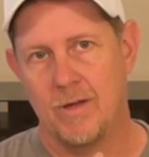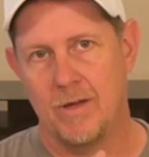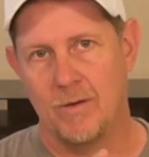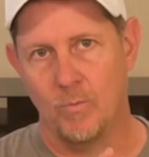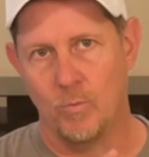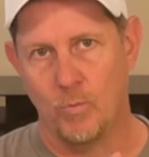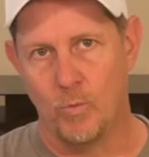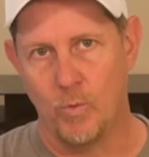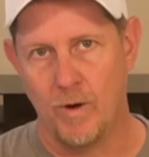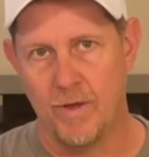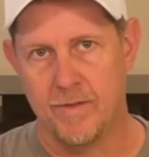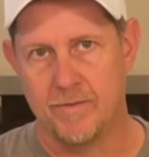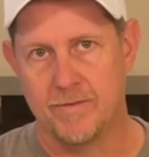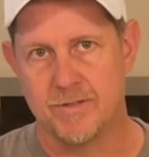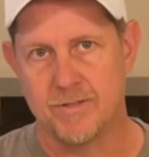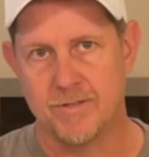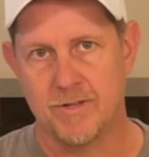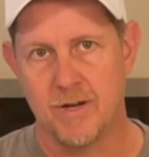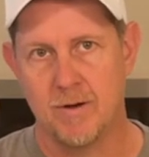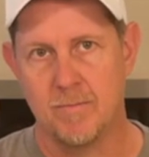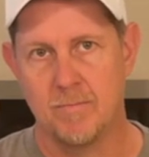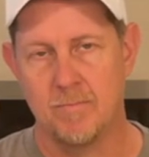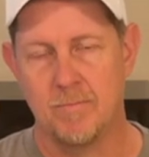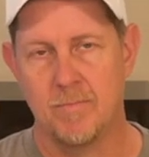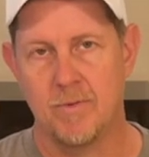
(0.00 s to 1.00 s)
with
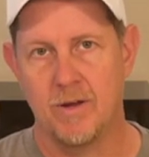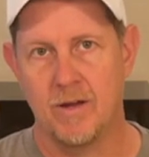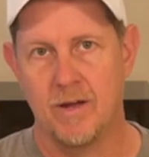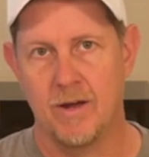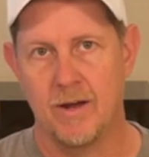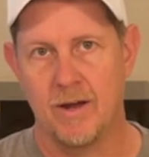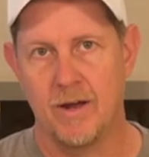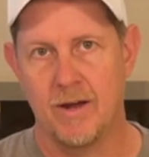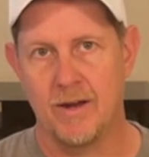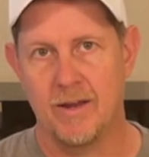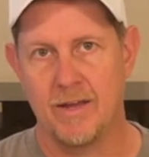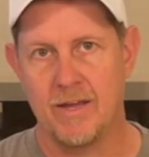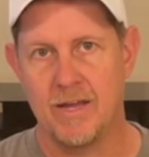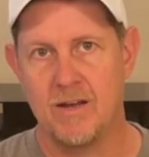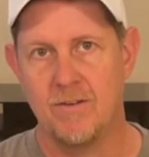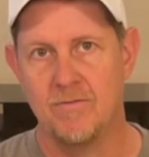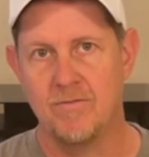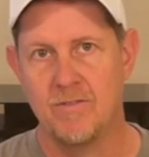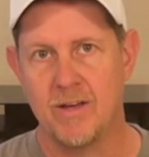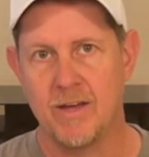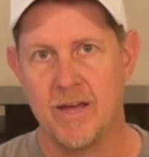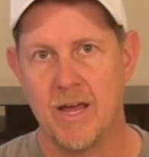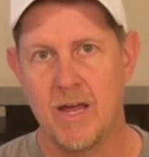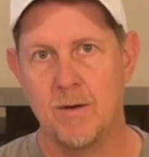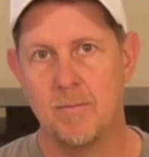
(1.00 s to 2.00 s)
some
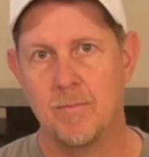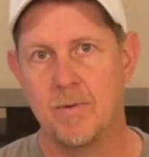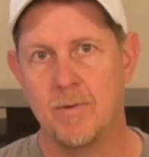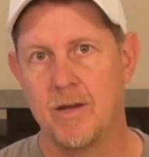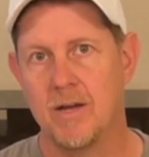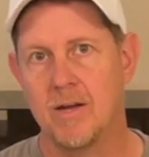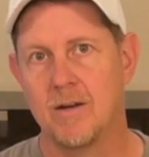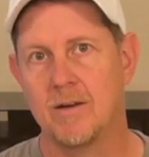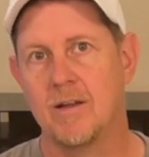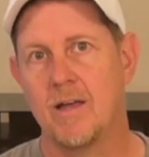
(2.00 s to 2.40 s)
evening ambient